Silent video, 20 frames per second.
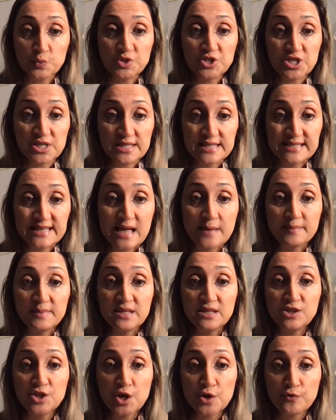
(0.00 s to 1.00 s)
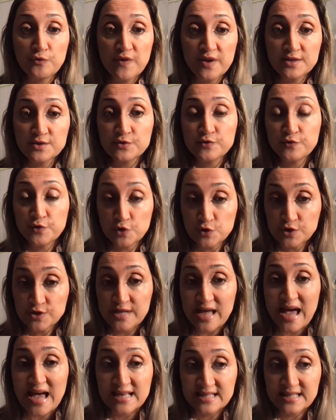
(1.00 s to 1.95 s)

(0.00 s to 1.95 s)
which examine diverse